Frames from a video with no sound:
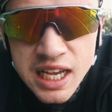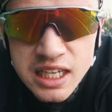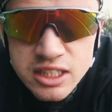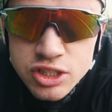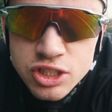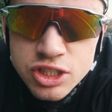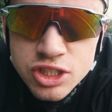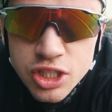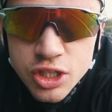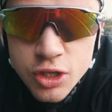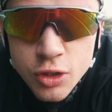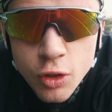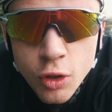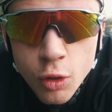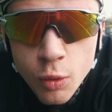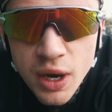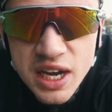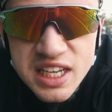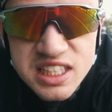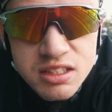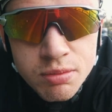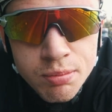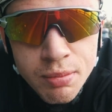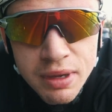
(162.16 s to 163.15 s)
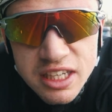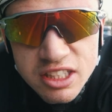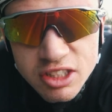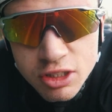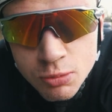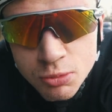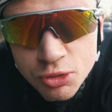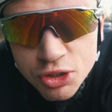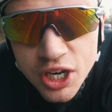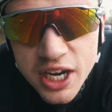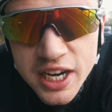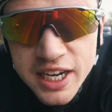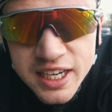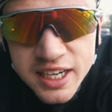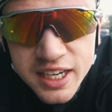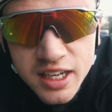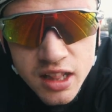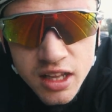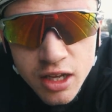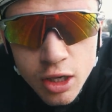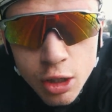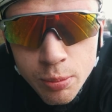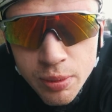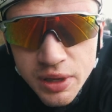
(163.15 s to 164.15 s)
It's just a cool way to mix up training
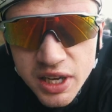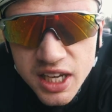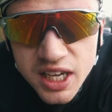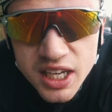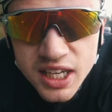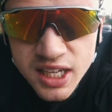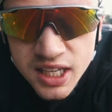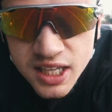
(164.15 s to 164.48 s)
a little bit.